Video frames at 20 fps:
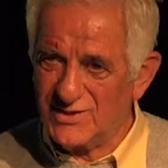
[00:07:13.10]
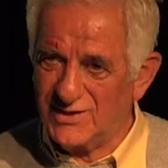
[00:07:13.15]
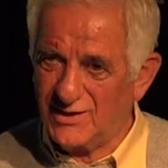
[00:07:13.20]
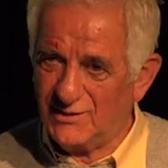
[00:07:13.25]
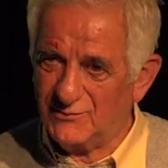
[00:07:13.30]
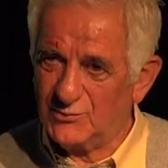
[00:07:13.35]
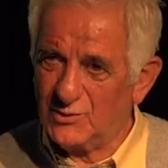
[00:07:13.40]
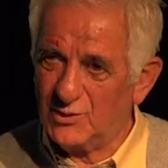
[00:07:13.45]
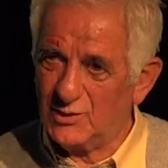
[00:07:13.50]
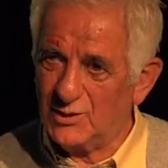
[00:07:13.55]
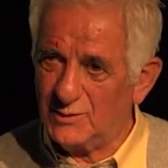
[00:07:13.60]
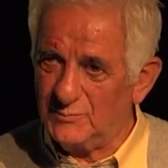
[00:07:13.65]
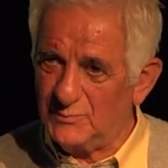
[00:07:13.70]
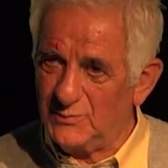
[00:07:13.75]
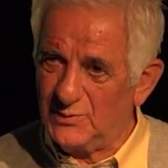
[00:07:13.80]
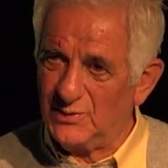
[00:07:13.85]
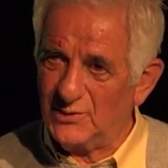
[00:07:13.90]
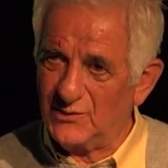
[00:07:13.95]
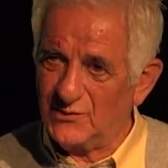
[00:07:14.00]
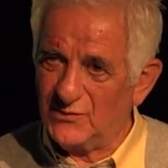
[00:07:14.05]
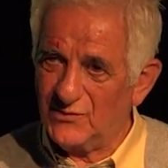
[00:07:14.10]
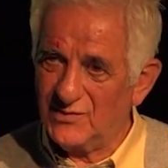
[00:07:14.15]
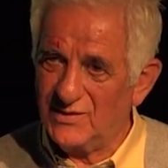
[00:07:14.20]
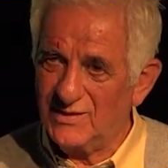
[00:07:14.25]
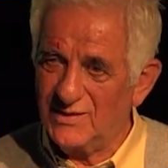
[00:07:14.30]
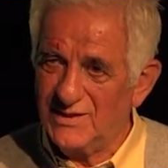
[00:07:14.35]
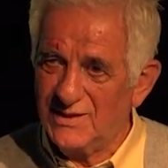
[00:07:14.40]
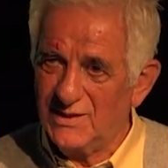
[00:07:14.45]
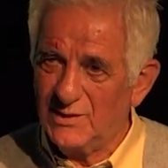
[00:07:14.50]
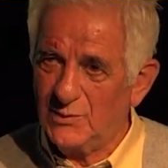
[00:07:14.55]
of
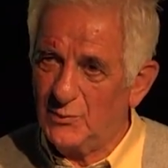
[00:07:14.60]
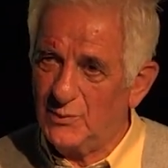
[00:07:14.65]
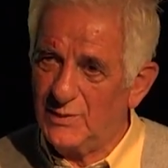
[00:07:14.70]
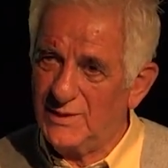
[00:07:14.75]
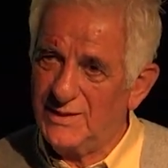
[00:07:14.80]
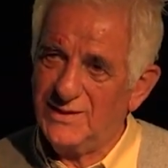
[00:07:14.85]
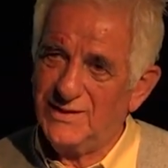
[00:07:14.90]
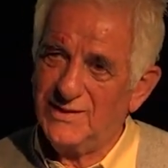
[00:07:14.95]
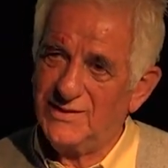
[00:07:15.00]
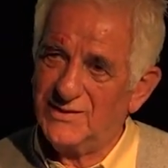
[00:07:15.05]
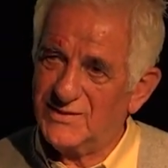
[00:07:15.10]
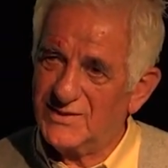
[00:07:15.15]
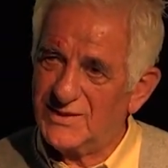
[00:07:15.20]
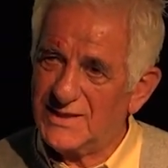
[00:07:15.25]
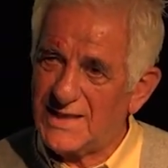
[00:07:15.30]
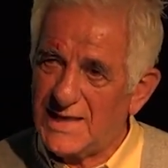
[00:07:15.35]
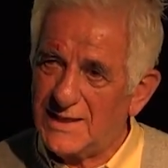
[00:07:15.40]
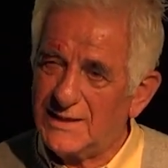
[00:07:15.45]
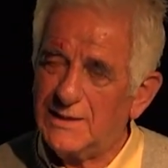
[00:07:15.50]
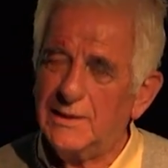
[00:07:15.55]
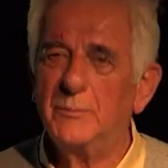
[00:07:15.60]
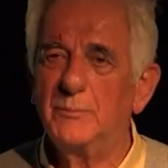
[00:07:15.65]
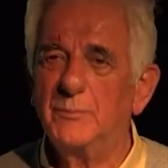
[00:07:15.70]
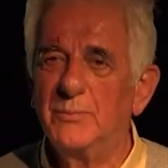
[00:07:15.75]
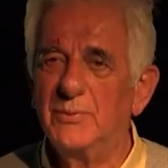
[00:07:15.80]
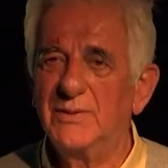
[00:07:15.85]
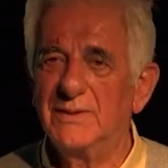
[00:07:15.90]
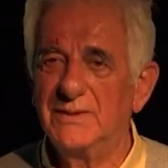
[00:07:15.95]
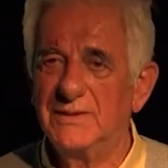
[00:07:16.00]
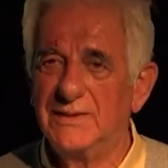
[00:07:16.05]
Columbus were
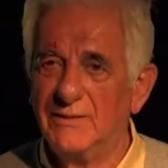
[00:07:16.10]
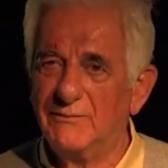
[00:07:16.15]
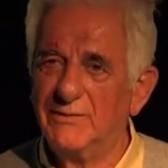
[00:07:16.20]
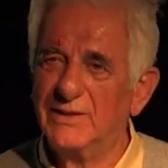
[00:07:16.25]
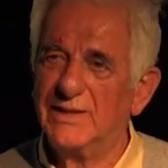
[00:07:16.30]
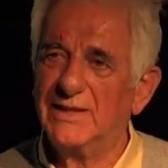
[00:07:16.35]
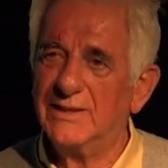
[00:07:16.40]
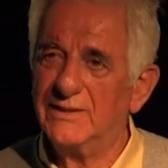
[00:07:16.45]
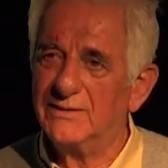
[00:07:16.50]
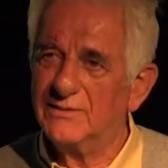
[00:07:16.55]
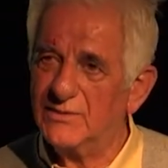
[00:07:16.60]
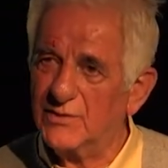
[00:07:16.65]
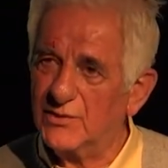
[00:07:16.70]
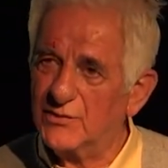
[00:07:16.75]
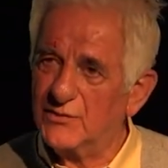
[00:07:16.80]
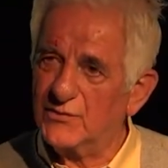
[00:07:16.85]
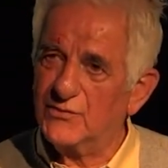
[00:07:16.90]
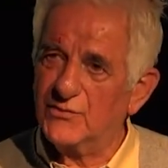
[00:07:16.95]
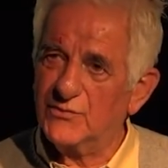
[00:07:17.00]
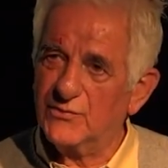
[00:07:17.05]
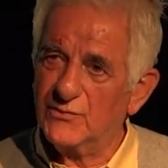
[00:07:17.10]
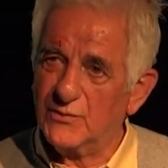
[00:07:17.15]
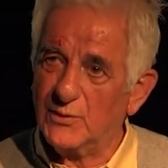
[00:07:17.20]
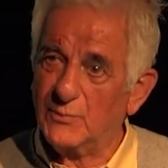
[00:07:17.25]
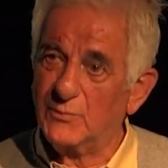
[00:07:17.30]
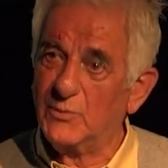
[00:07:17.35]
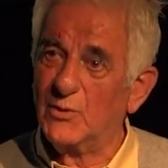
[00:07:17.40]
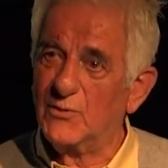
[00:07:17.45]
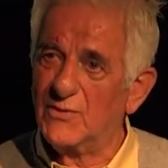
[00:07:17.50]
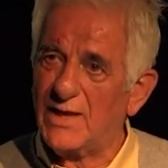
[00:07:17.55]
Arab navigators from
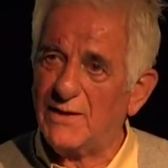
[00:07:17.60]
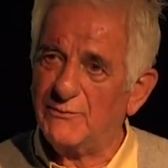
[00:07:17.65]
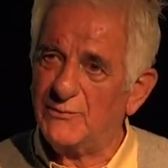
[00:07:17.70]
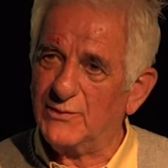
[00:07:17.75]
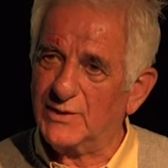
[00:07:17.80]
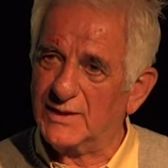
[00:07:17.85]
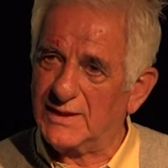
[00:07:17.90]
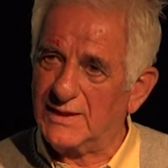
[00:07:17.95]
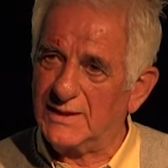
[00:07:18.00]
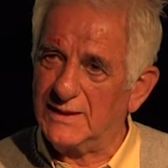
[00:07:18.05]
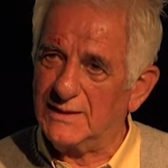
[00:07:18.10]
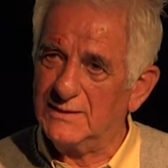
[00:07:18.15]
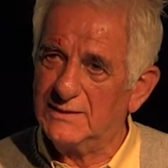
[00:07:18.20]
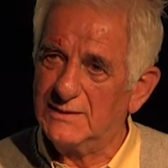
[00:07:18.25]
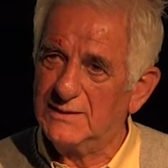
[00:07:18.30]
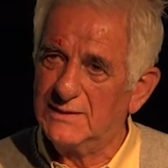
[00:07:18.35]
North Africa,